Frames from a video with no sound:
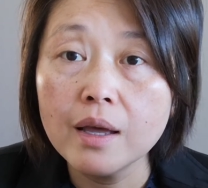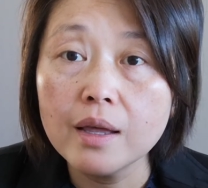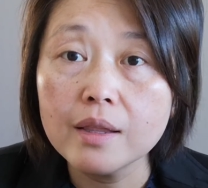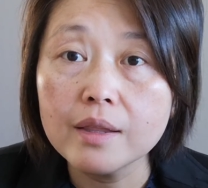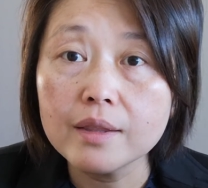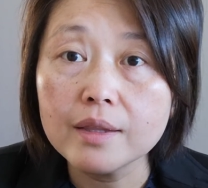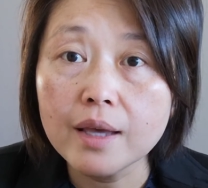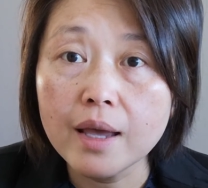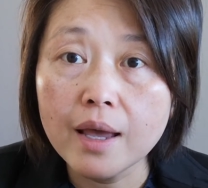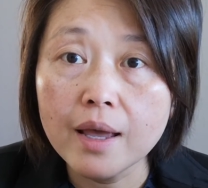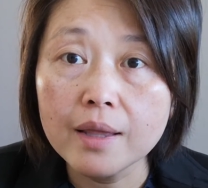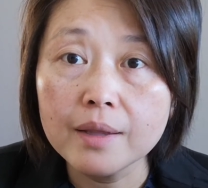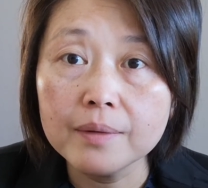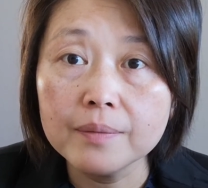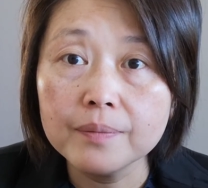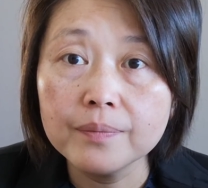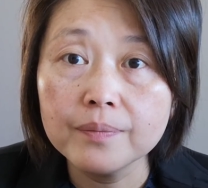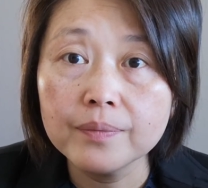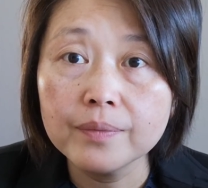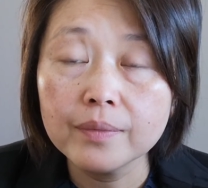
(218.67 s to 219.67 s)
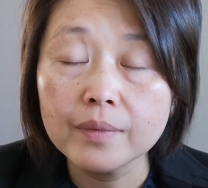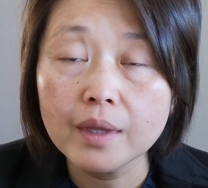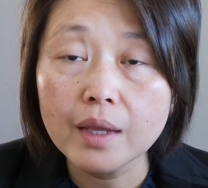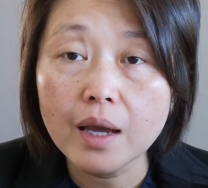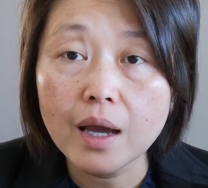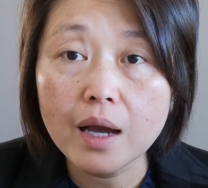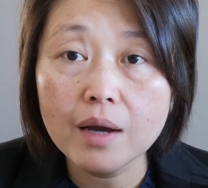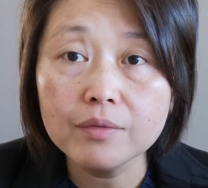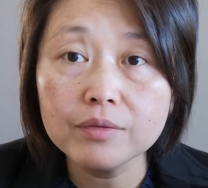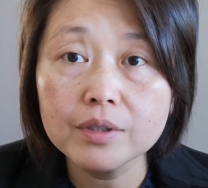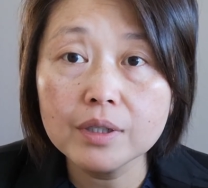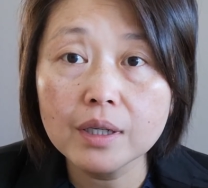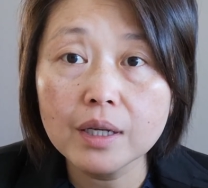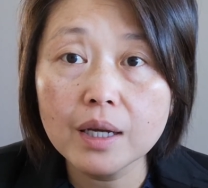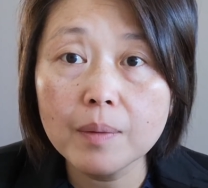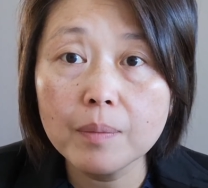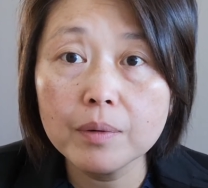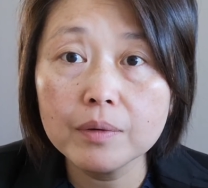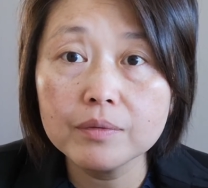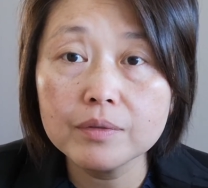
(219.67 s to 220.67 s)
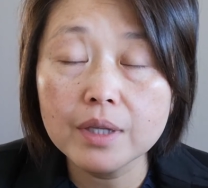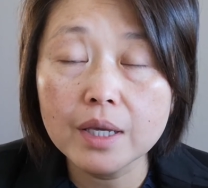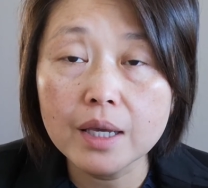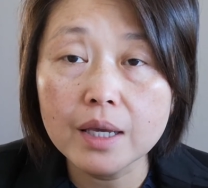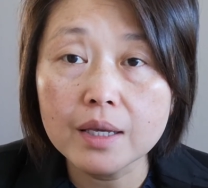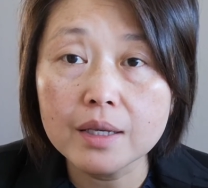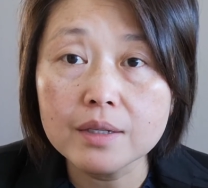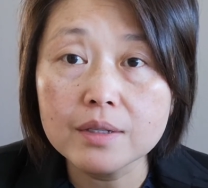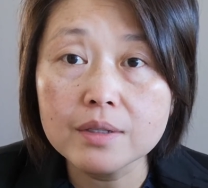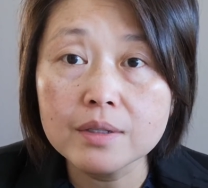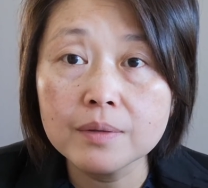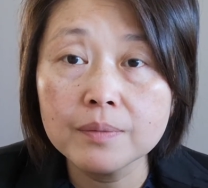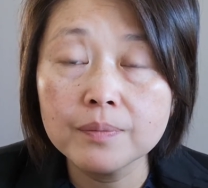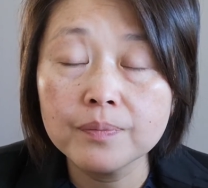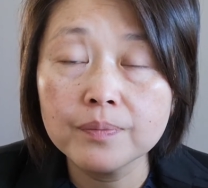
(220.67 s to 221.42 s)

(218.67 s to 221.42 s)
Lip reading: Then after a couple of days,